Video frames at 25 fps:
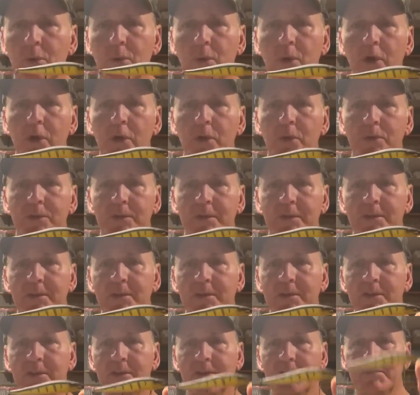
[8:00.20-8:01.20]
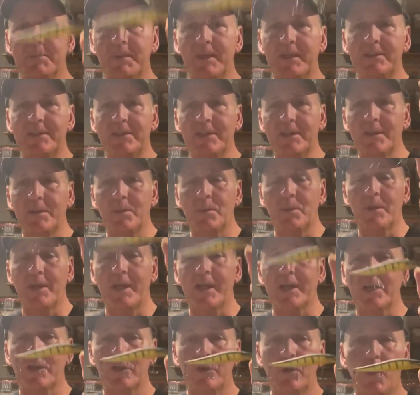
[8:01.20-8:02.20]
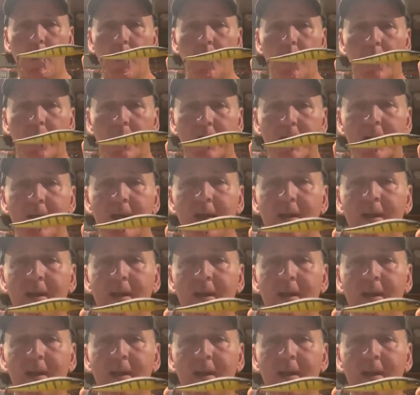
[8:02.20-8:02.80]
Rogues that just basically were like a cork